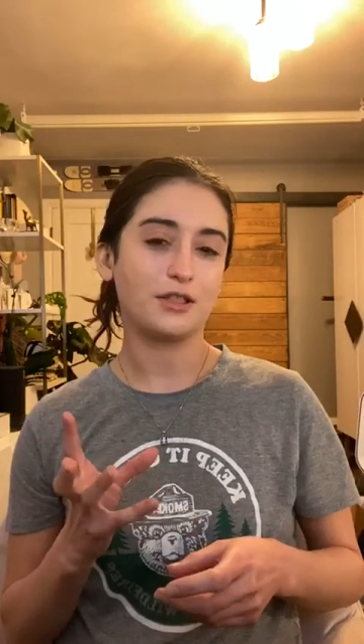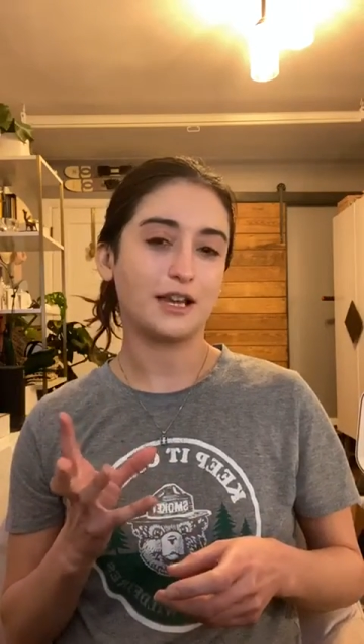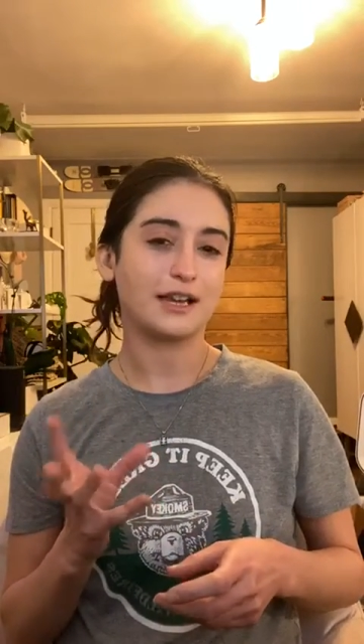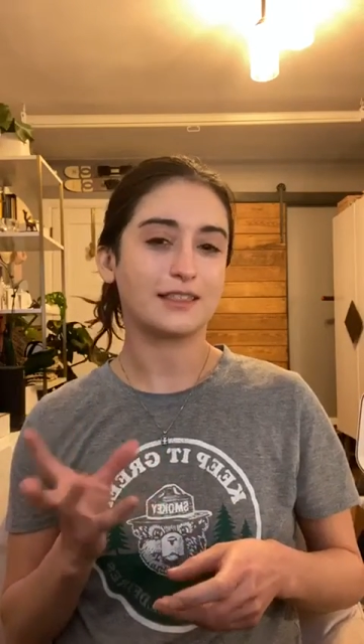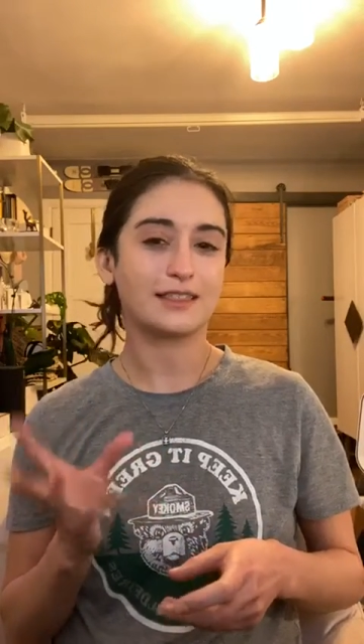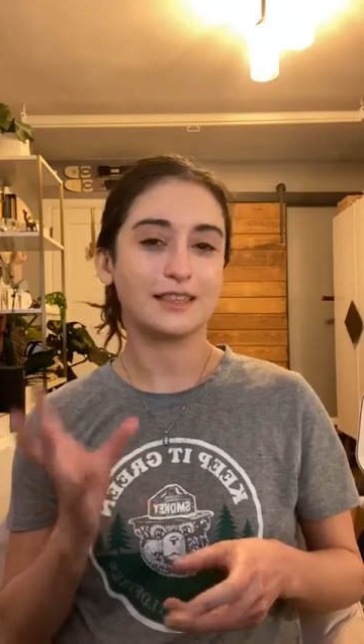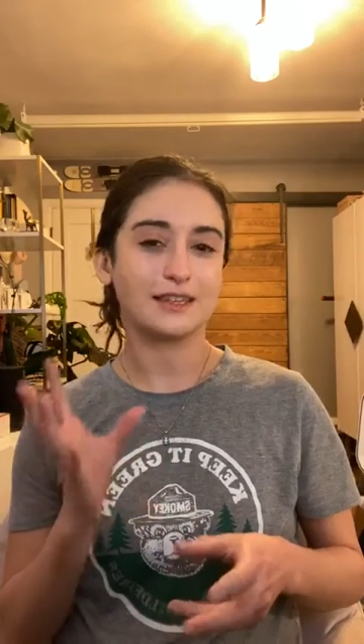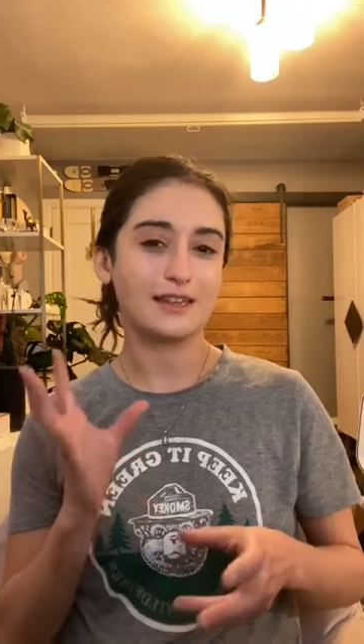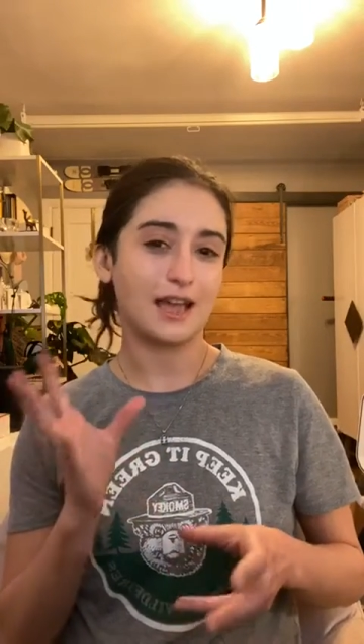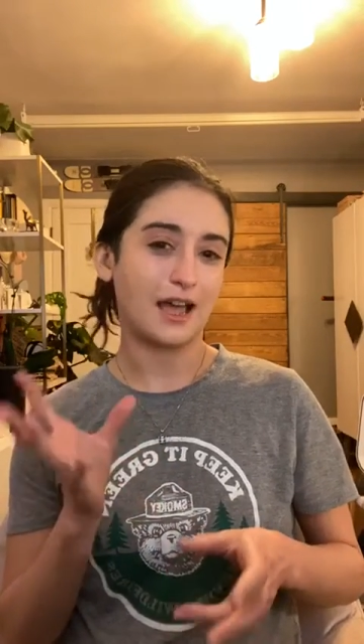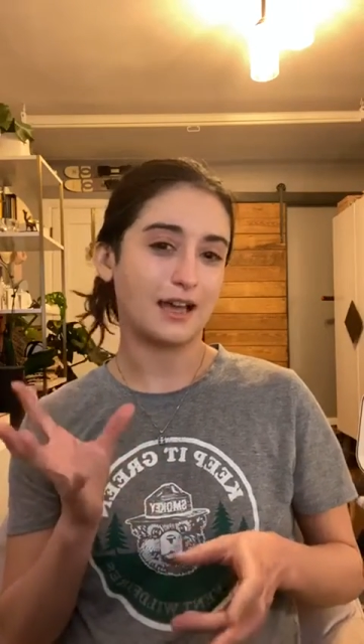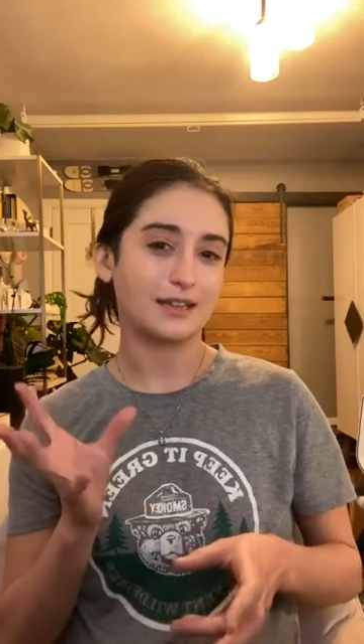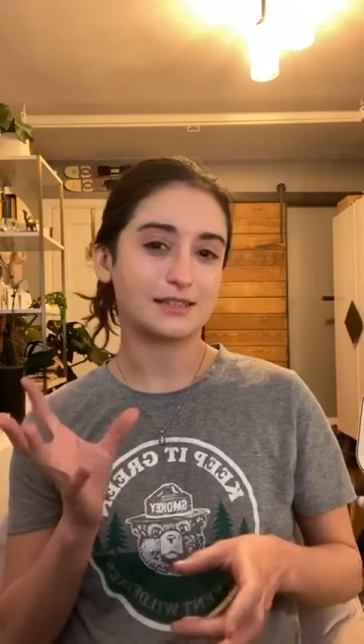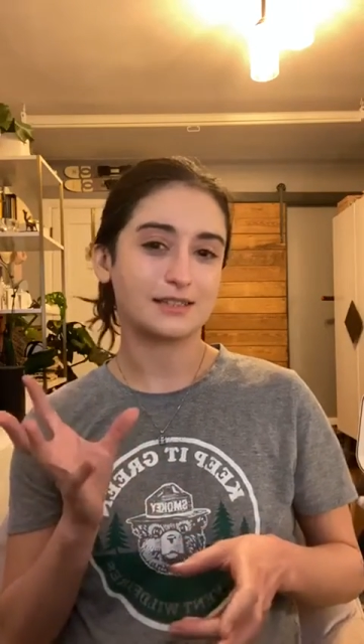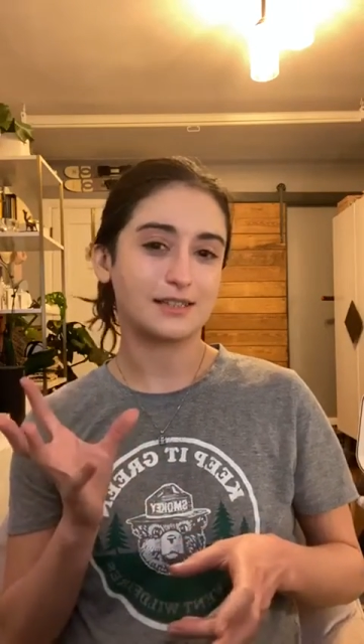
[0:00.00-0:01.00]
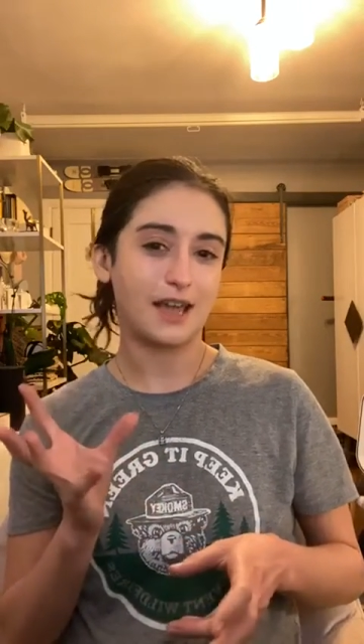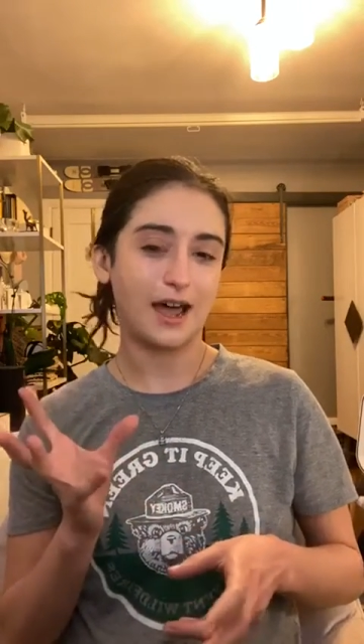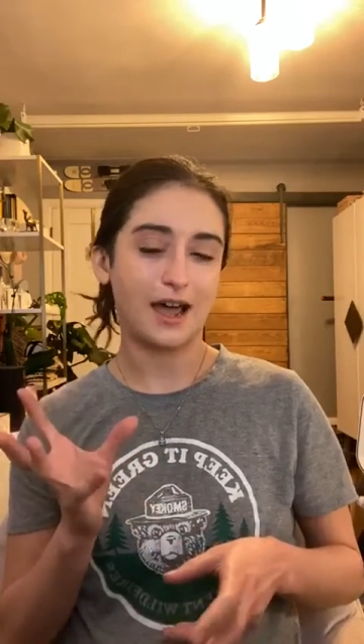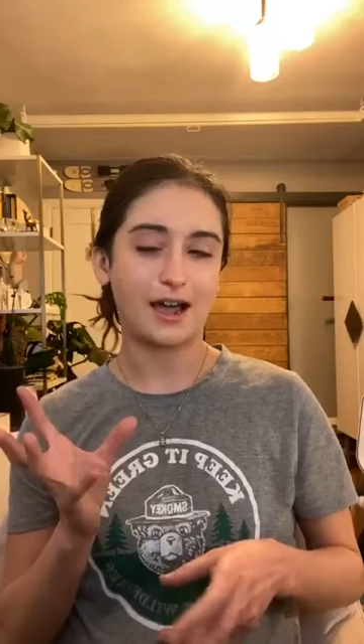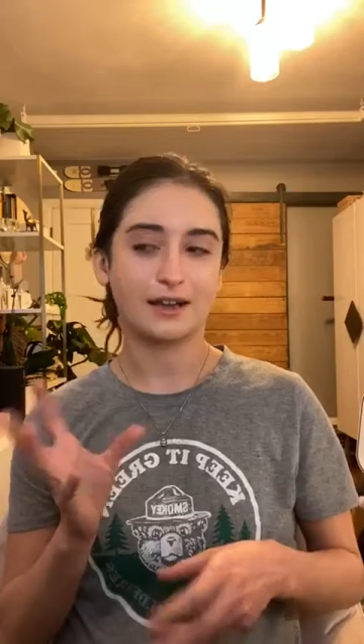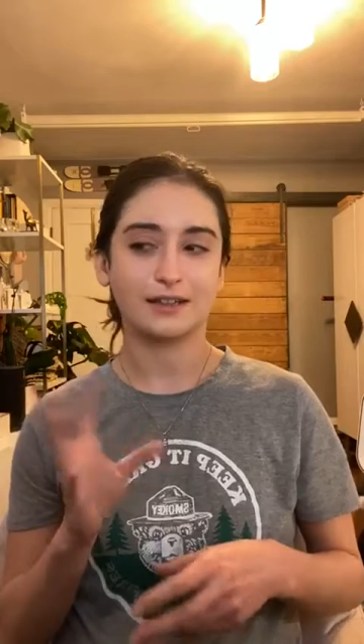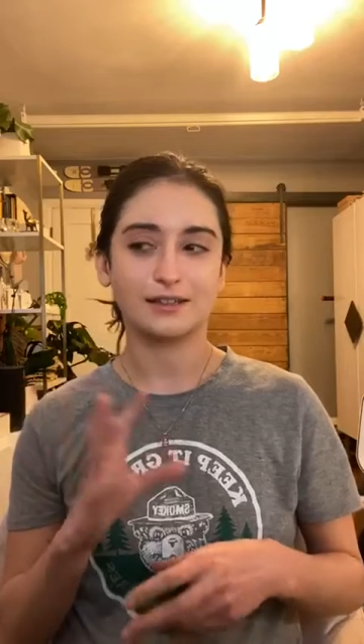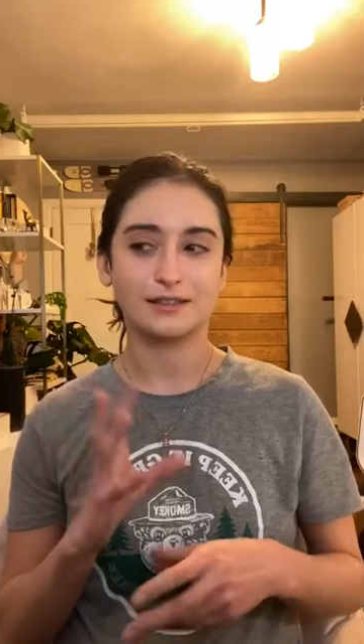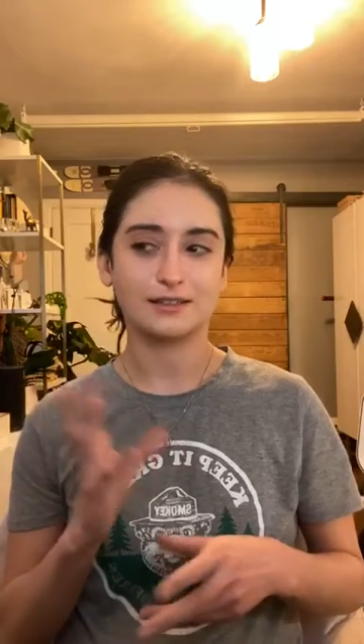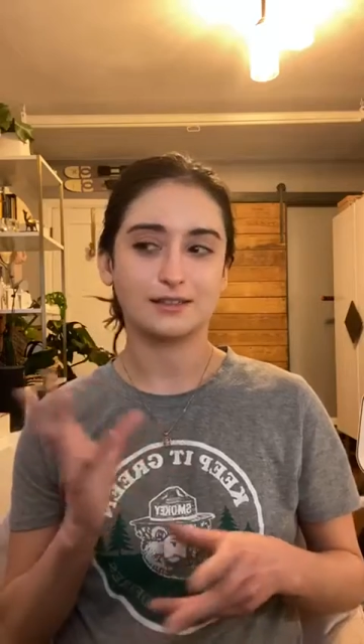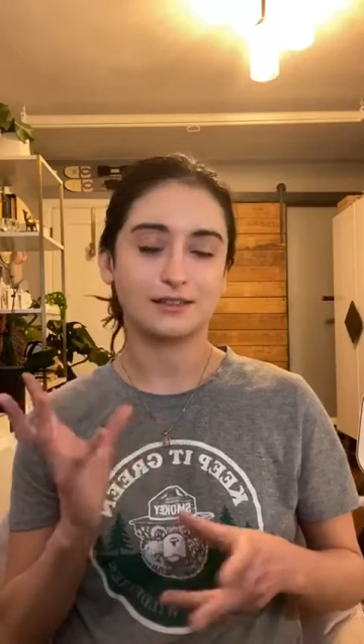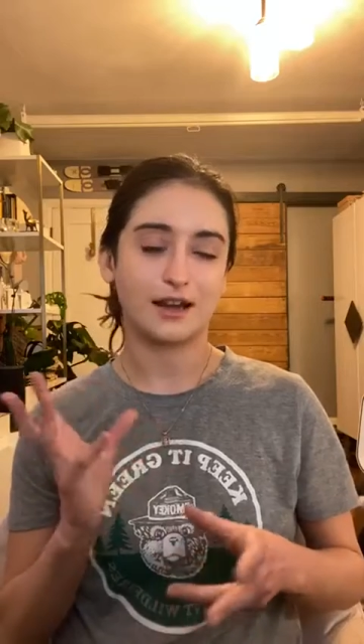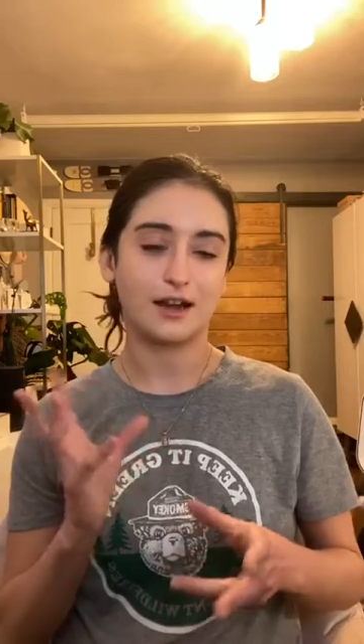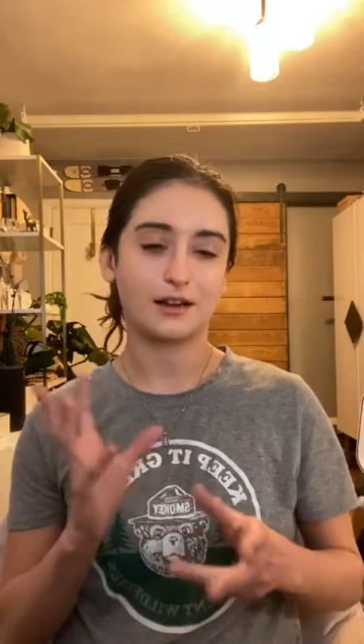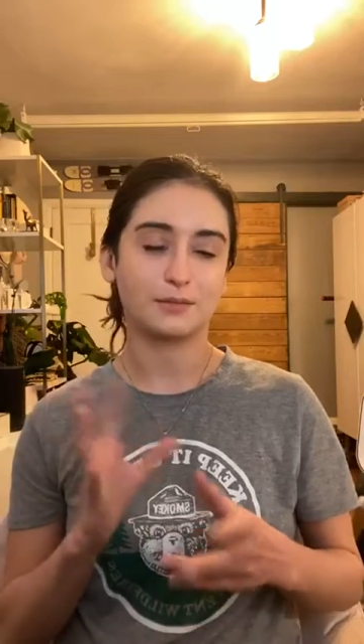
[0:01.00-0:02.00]
like the NASDAQ and the
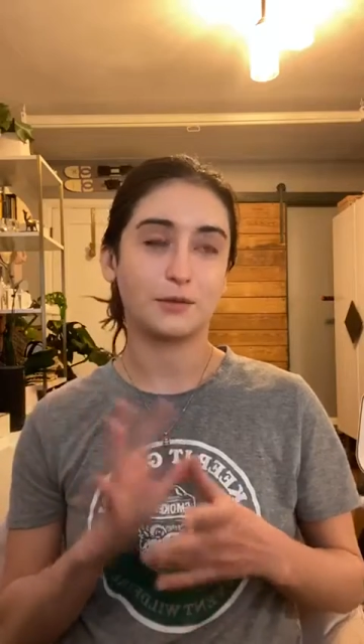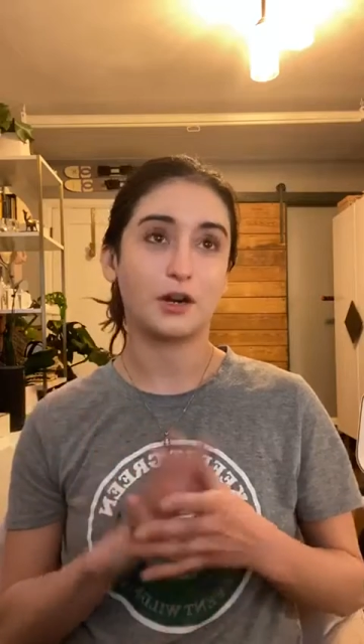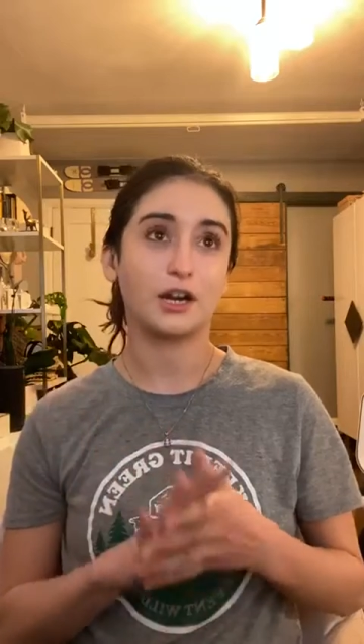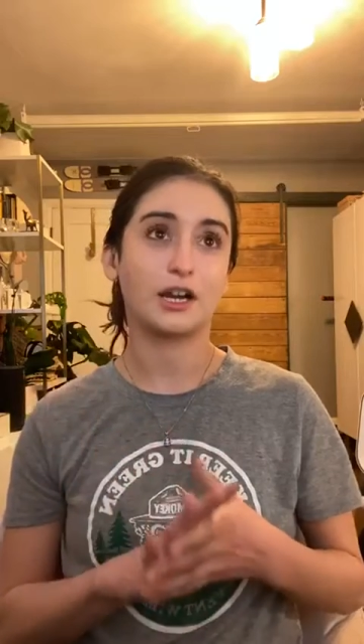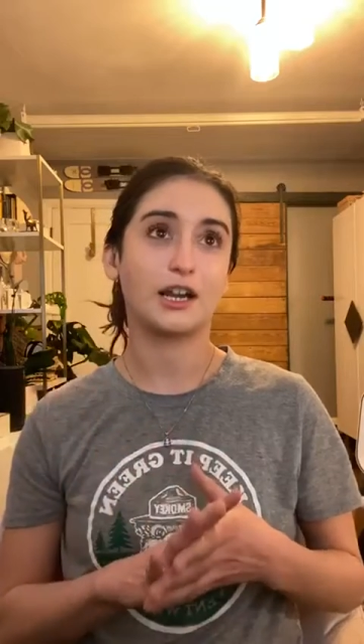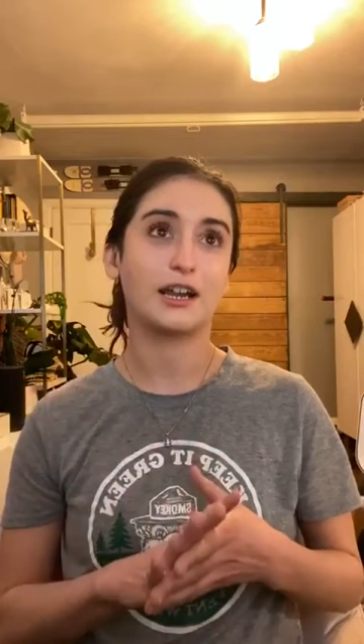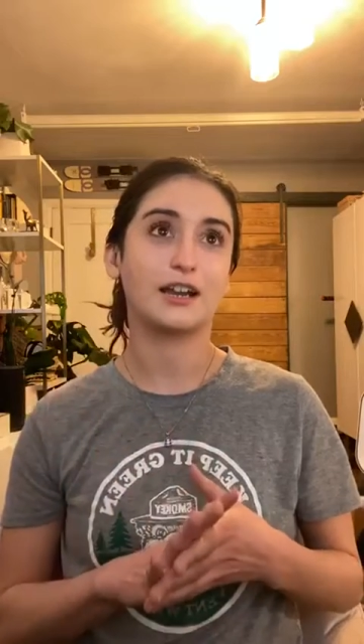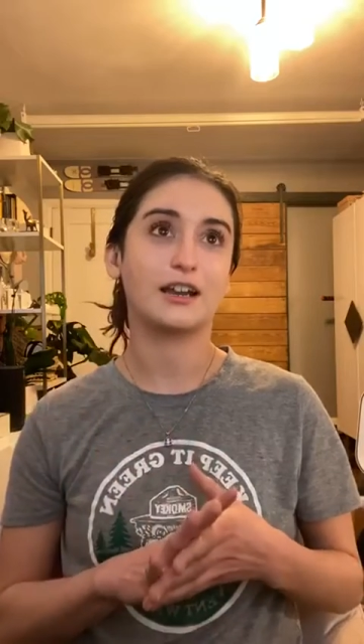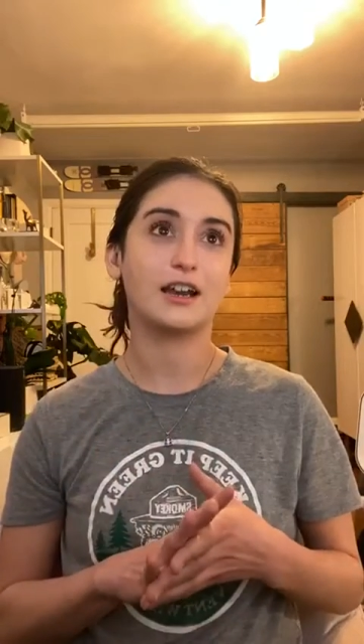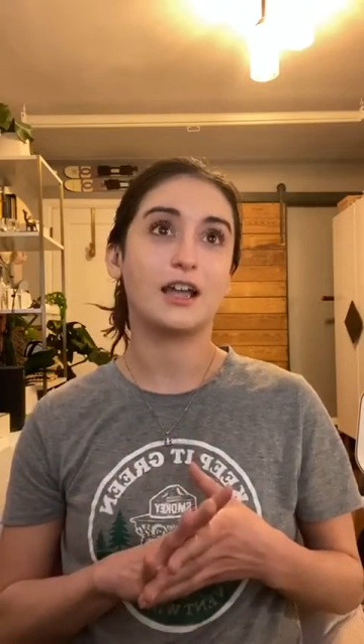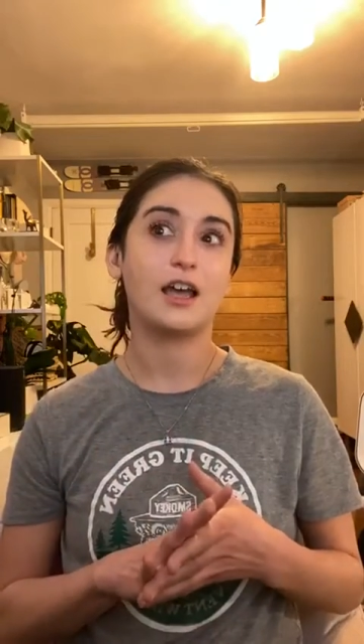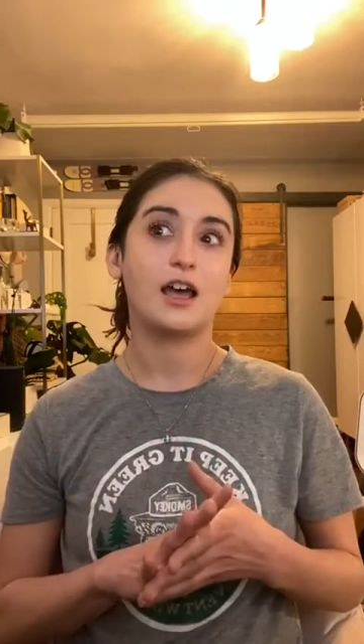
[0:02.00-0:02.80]
stock market,